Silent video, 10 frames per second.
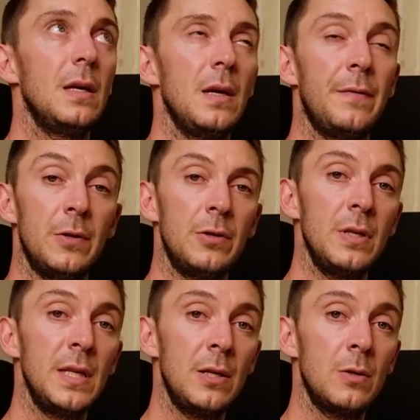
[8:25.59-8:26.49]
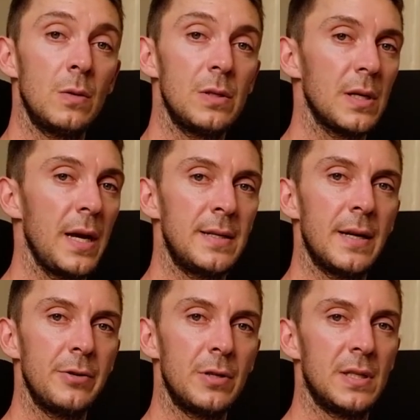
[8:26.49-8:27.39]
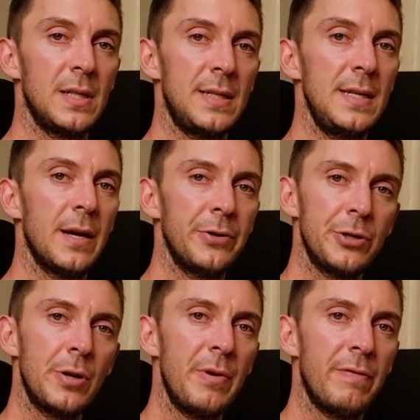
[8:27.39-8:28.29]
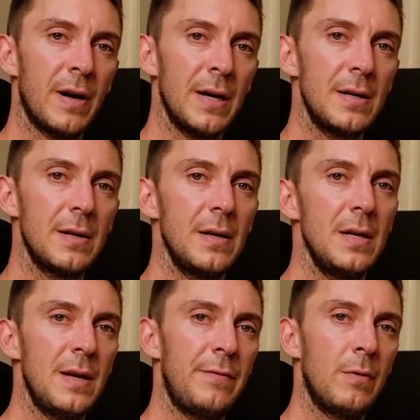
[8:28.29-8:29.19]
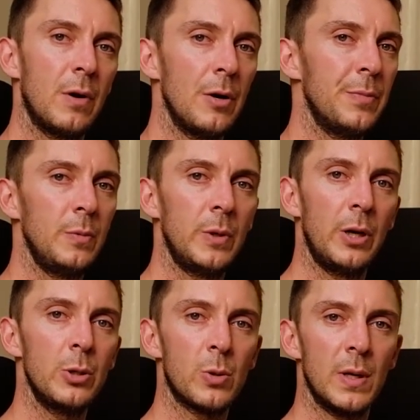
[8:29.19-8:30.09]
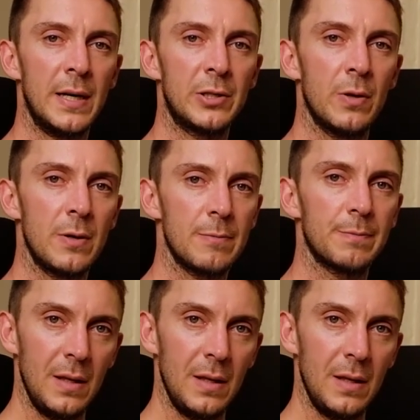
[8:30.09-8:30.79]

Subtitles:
If you're shooting indoors, 800 to 1600 should be fine if you've got open windows or lights on.